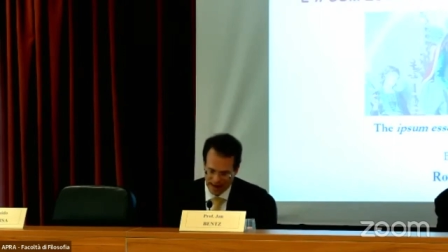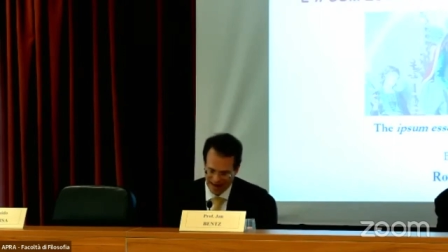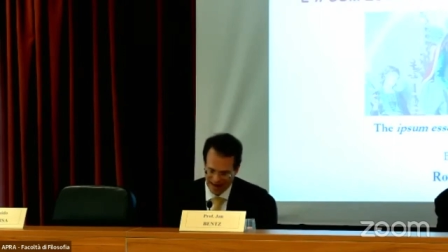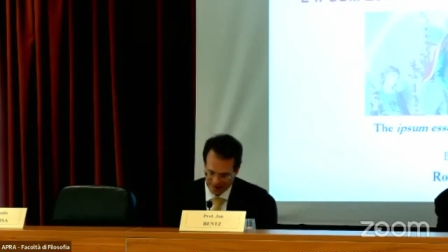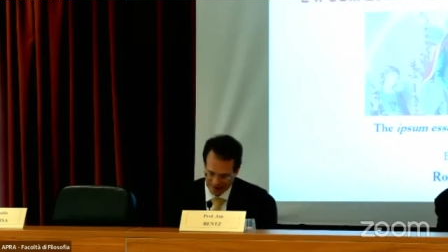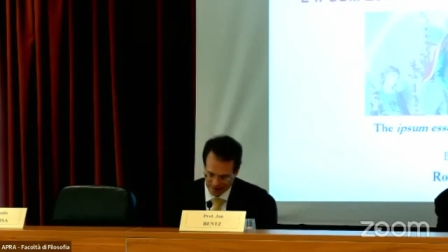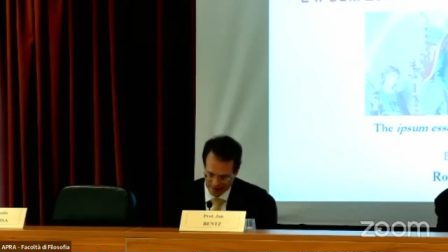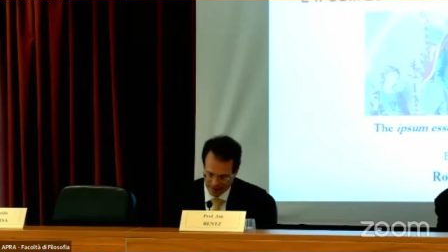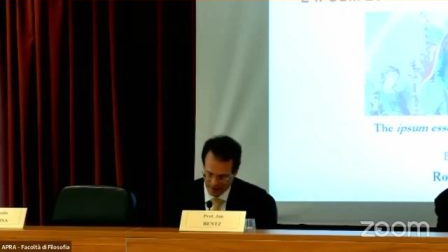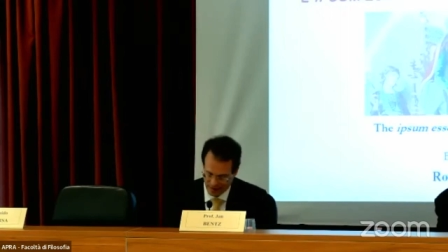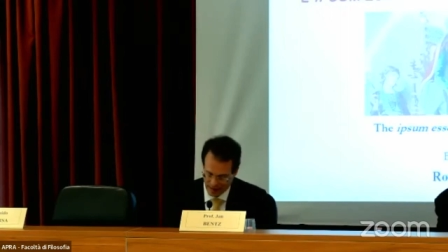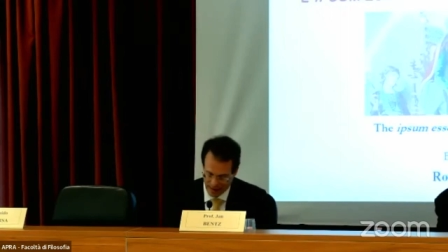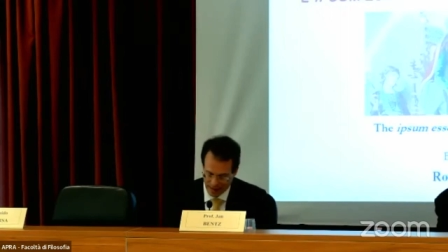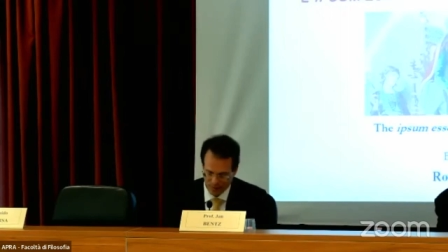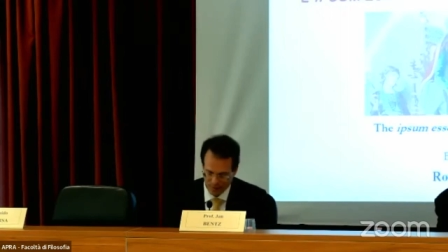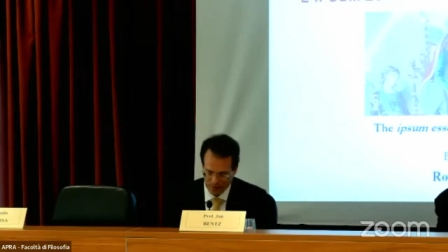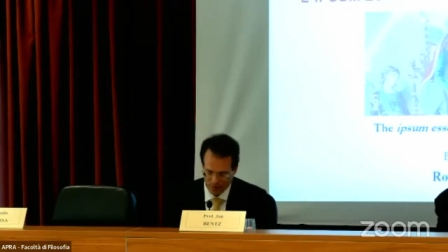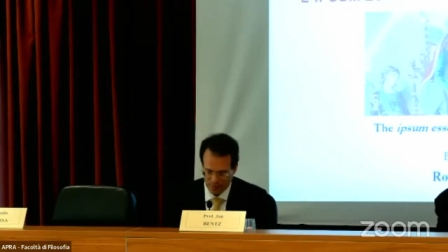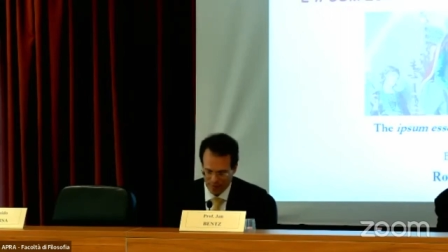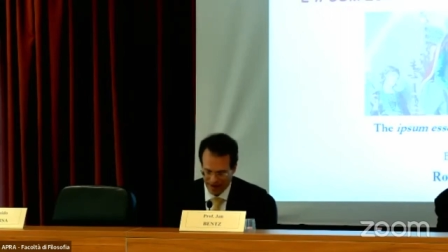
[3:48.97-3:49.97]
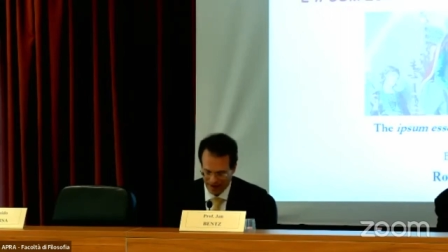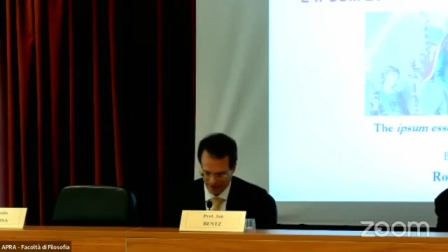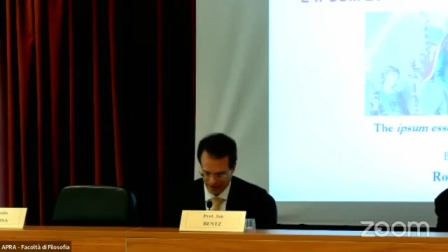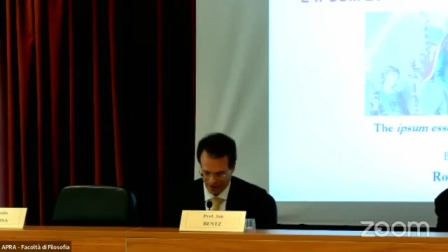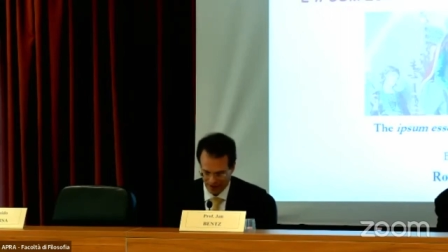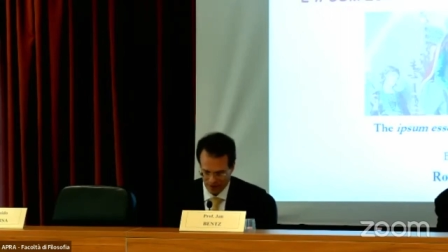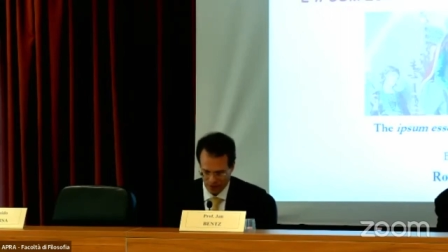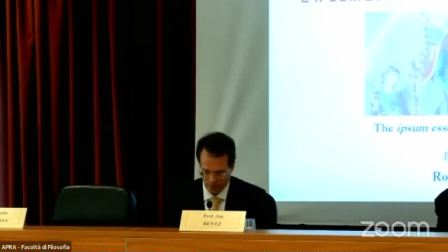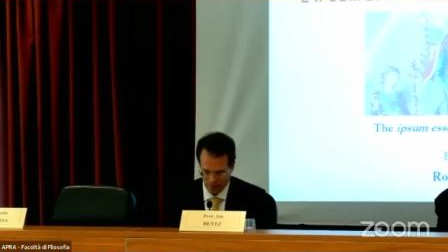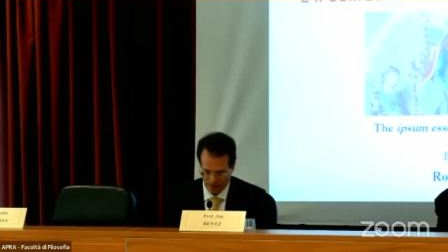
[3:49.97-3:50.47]
es, the ipsum
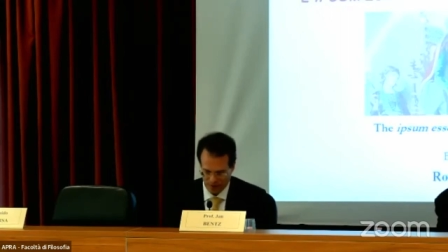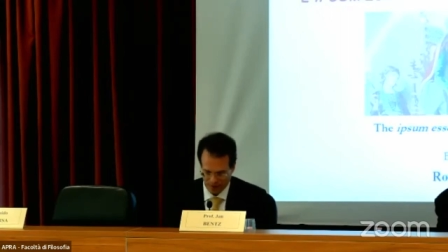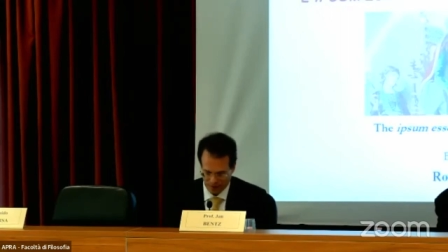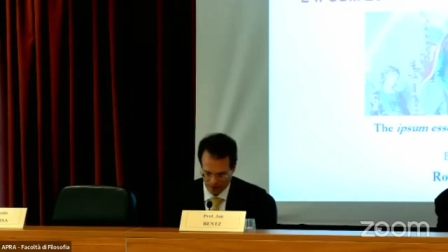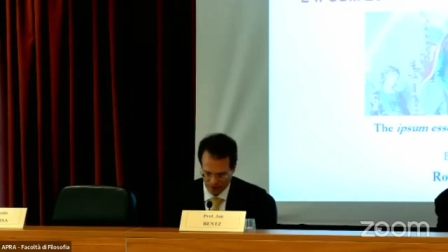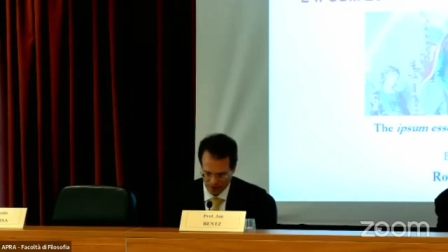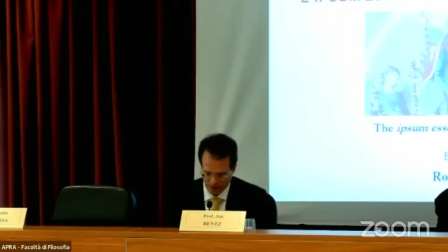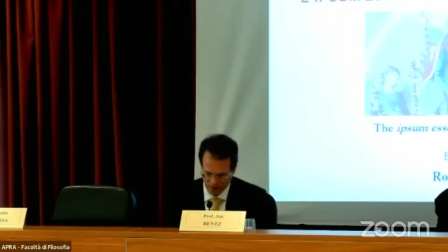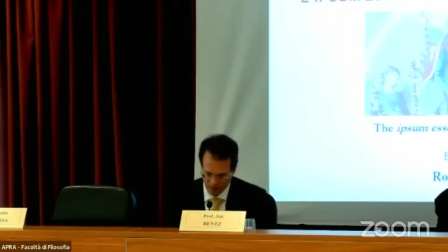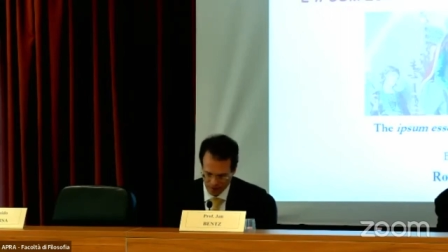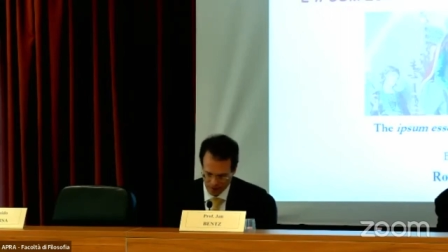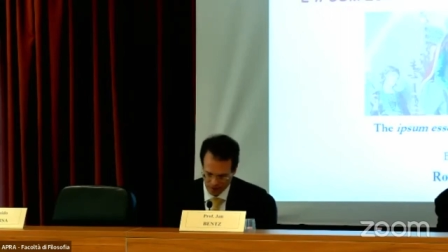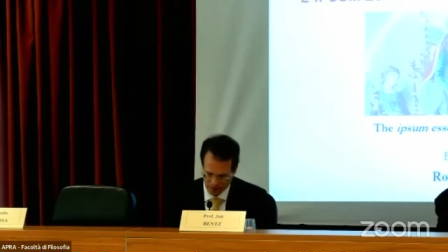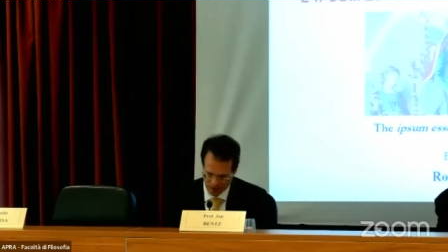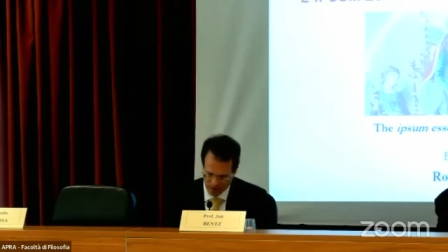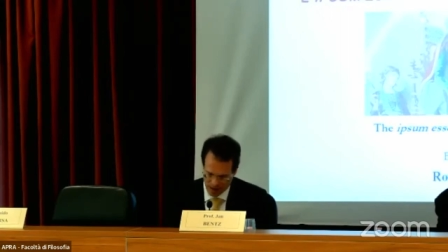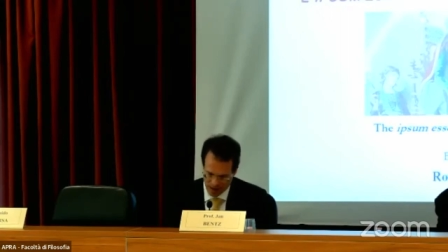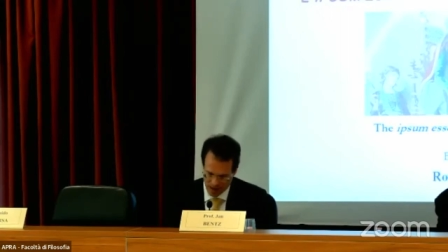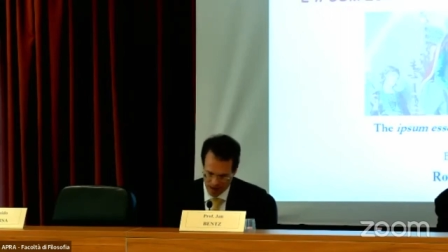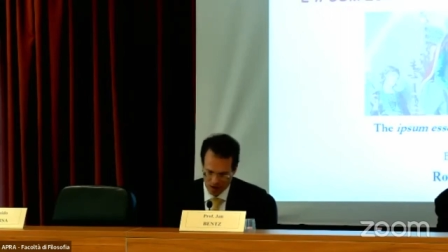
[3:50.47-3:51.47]
esse subsistence,